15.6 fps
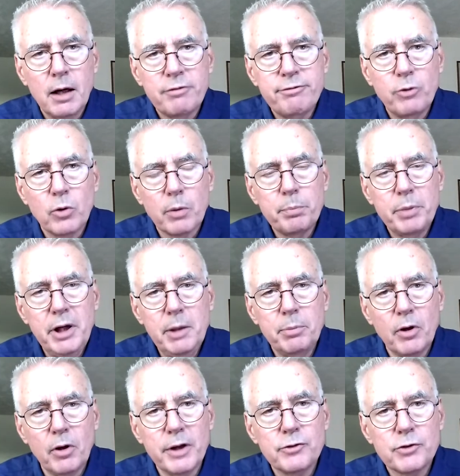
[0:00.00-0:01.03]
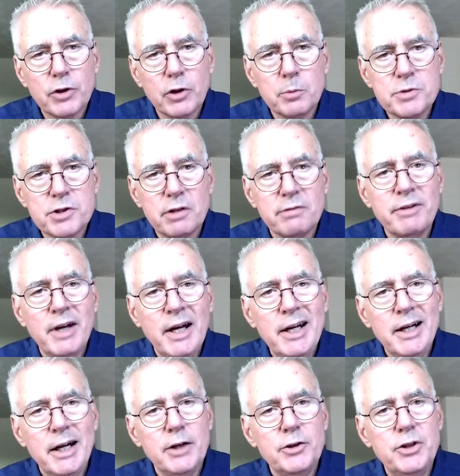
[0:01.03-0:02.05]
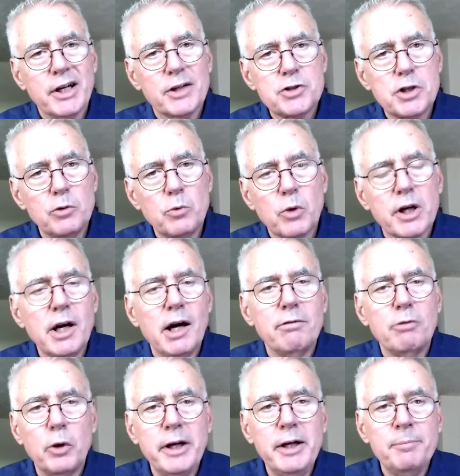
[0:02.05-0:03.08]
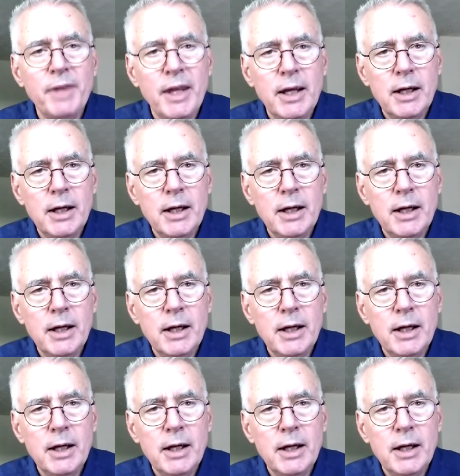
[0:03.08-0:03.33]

for people in terms of addiction recovery,